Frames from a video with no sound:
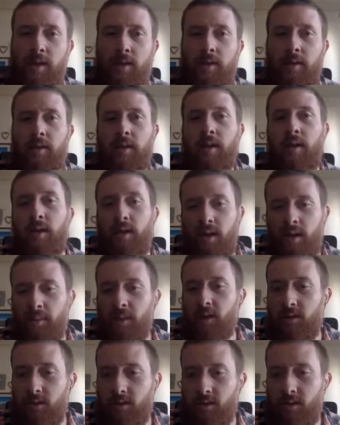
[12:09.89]
And I
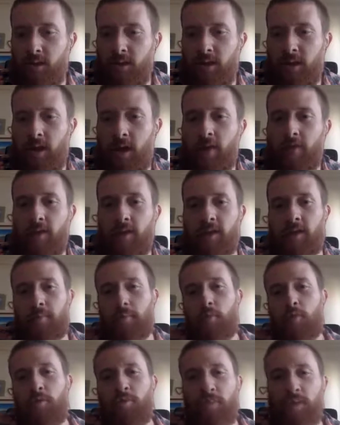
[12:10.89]
mean, there's like kind of like the
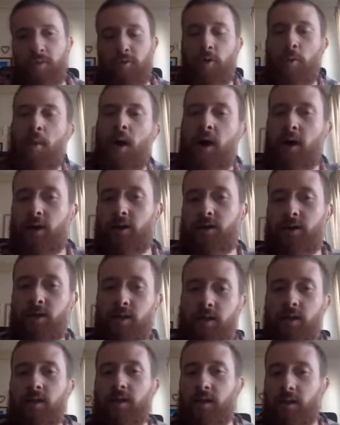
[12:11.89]
movement from
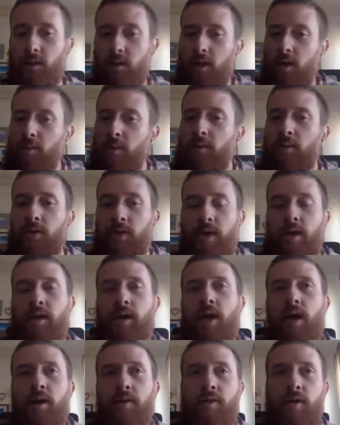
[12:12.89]
IRC. I think a lot of people are
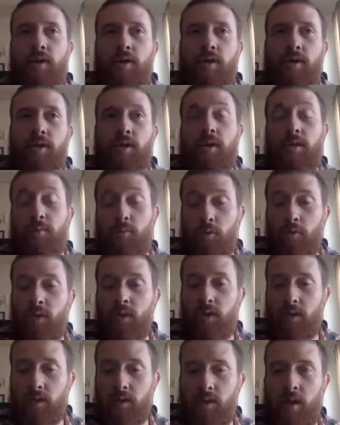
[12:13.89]
getting out of IRC and moving
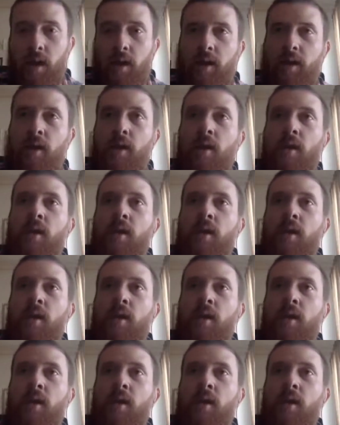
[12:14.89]
into Slack.